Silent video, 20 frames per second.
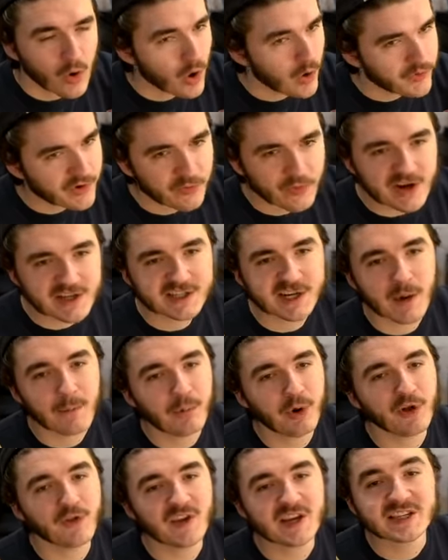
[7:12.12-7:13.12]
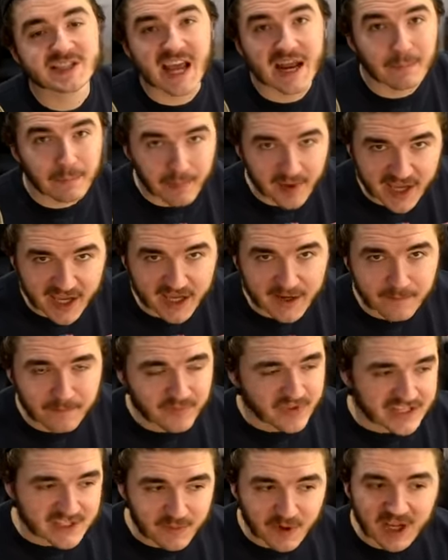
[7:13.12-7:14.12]
Only reason I'm putting these at B
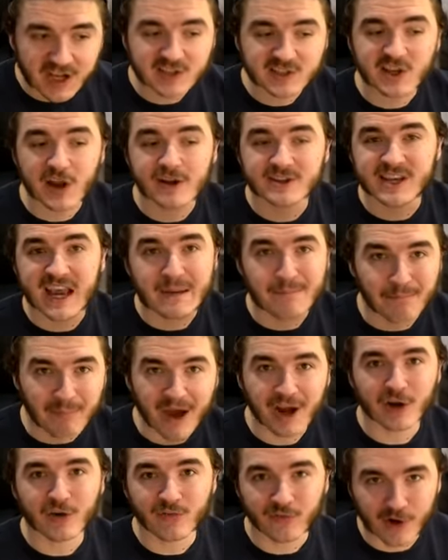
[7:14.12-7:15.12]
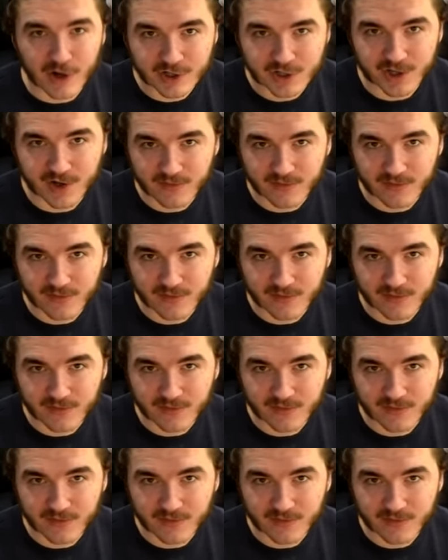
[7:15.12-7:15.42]
is because there's a better version